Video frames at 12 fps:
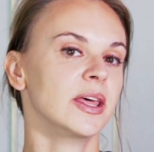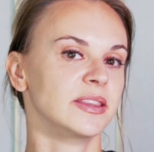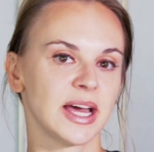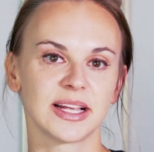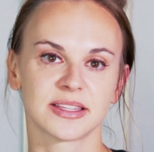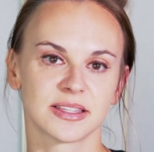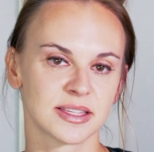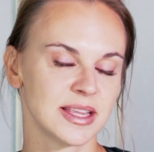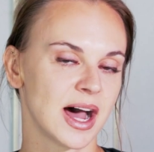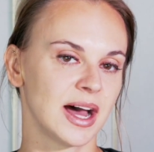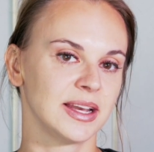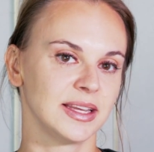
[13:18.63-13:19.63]
That's
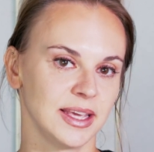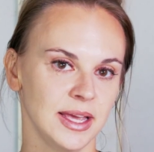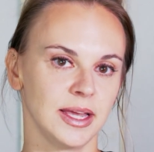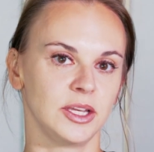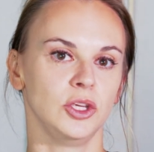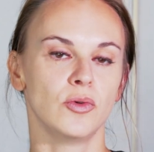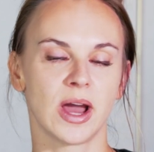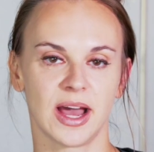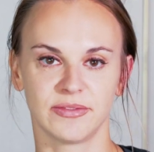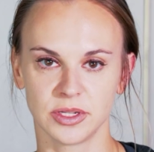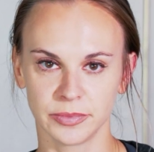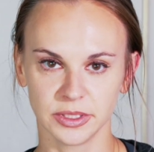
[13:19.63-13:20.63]
not it. You
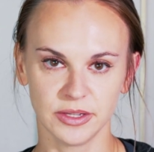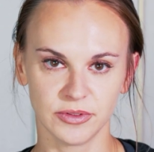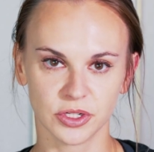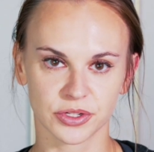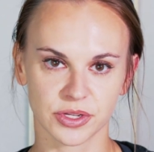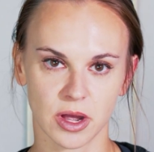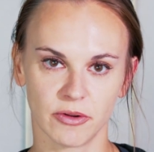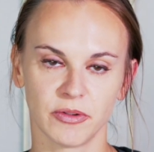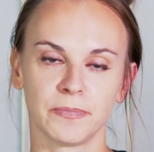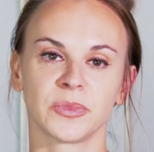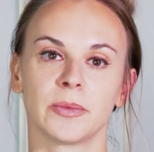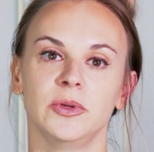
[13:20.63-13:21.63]
have to believe in yourself.